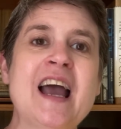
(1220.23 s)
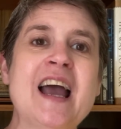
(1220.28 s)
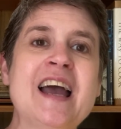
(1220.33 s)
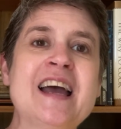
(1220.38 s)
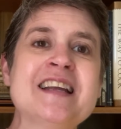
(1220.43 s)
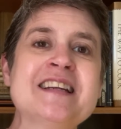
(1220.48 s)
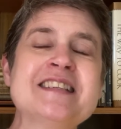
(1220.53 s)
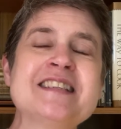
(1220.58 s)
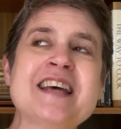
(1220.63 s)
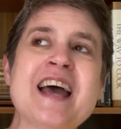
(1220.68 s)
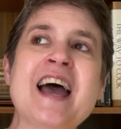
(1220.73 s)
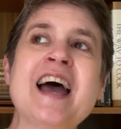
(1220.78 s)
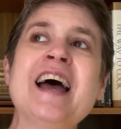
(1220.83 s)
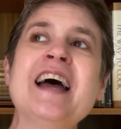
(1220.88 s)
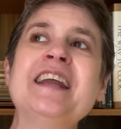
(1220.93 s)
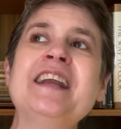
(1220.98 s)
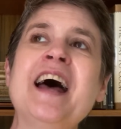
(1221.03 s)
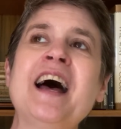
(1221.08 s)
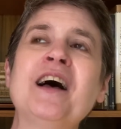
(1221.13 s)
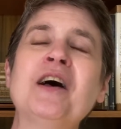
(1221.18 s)
And
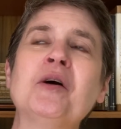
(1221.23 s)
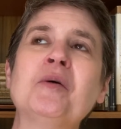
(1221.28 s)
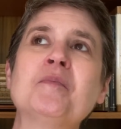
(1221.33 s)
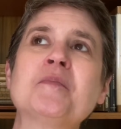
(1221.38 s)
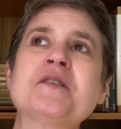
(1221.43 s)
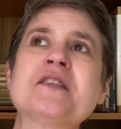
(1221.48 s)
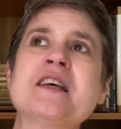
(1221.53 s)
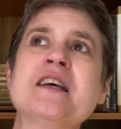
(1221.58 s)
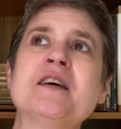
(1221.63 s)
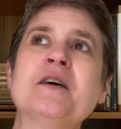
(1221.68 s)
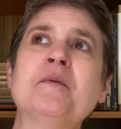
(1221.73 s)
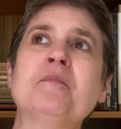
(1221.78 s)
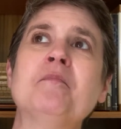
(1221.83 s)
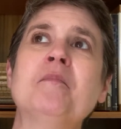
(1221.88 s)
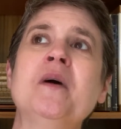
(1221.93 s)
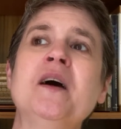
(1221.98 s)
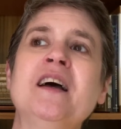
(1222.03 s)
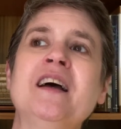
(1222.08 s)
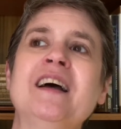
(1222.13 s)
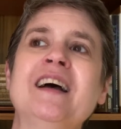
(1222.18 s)
Ted helps him